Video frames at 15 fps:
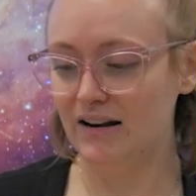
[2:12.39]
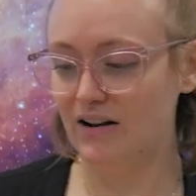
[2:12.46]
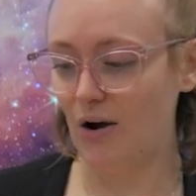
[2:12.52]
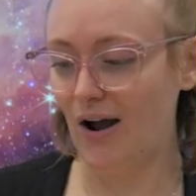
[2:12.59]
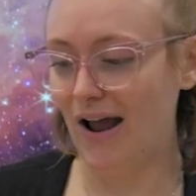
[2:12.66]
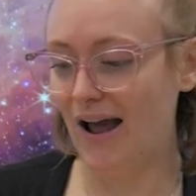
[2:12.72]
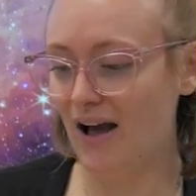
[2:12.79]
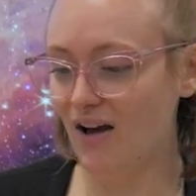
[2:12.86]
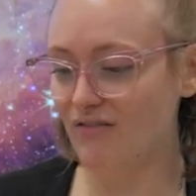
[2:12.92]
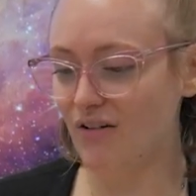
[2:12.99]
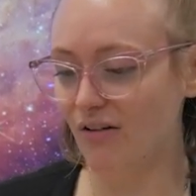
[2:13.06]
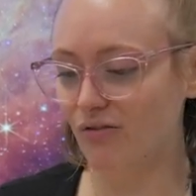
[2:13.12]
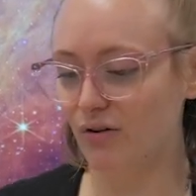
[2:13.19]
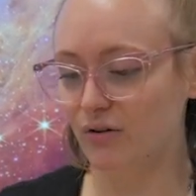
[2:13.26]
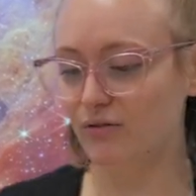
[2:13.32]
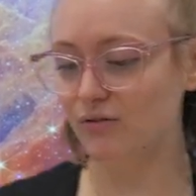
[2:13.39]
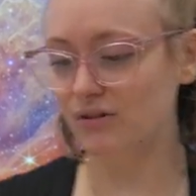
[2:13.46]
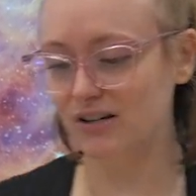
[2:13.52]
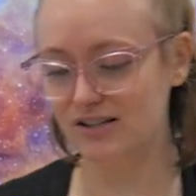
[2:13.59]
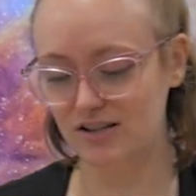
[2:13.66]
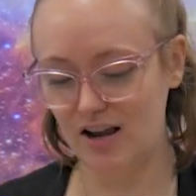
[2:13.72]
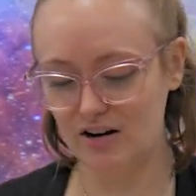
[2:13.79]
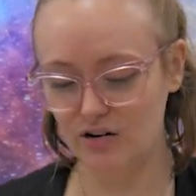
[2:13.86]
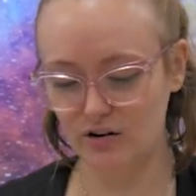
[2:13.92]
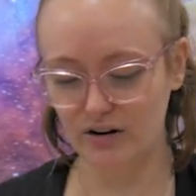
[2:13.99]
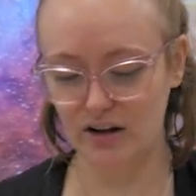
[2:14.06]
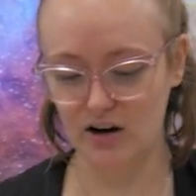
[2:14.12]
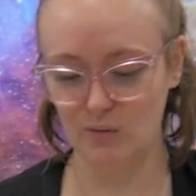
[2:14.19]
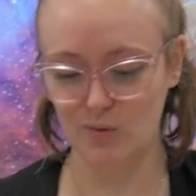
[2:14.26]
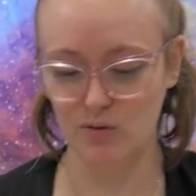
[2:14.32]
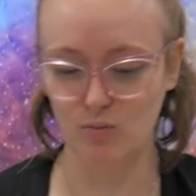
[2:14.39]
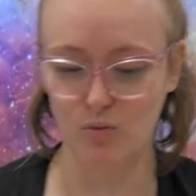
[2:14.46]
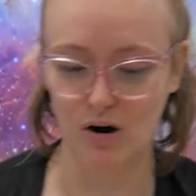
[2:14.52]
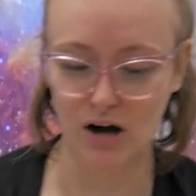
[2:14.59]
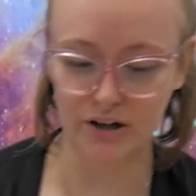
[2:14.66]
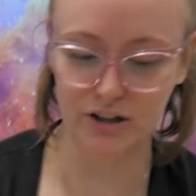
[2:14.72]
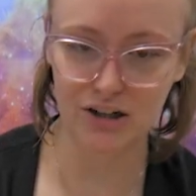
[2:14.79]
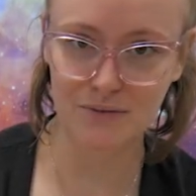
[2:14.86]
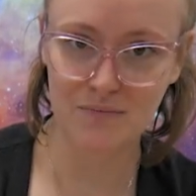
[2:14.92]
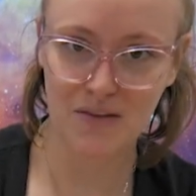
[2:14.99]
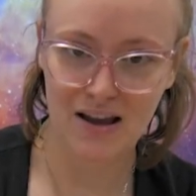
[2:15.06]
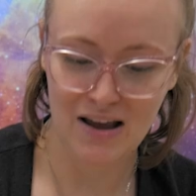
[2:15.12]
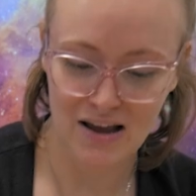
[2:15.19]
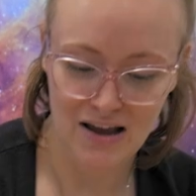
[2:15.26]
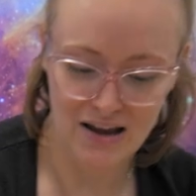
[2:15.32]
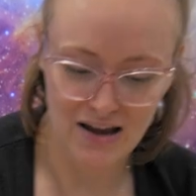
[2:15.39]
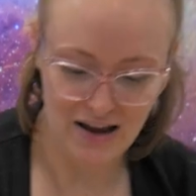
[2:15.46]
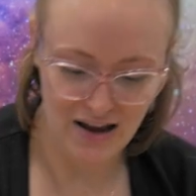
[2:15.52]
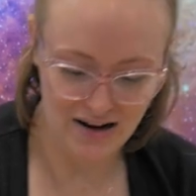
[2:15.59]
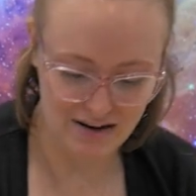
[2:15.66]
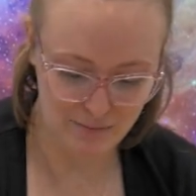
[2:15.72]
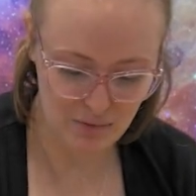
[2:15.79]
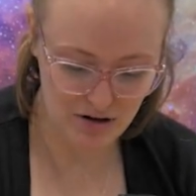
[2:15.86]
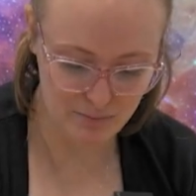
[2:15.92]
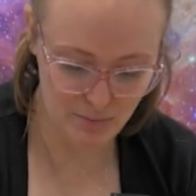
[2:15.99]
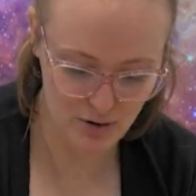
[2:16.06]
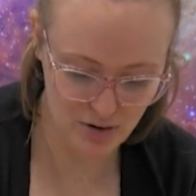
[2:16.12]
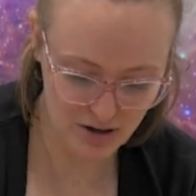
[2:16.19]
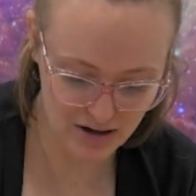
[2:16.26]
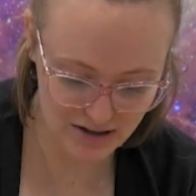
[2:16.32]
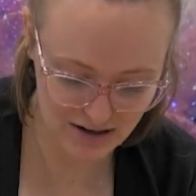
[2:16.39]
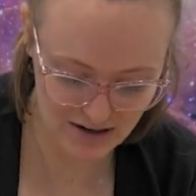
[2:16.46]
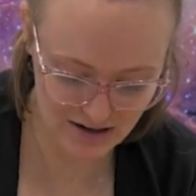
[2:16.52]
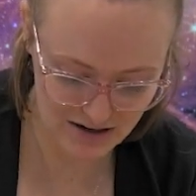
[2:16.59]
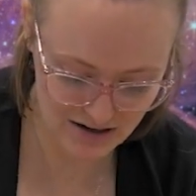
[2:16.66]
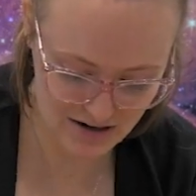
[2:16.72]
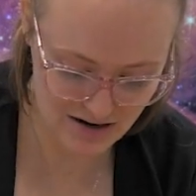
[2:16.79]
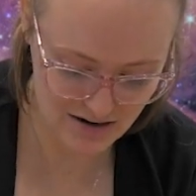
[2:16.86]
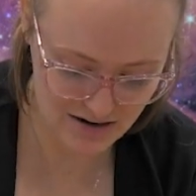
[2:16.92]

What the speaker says: Now I have a little container here with water, and I'm gonna put it in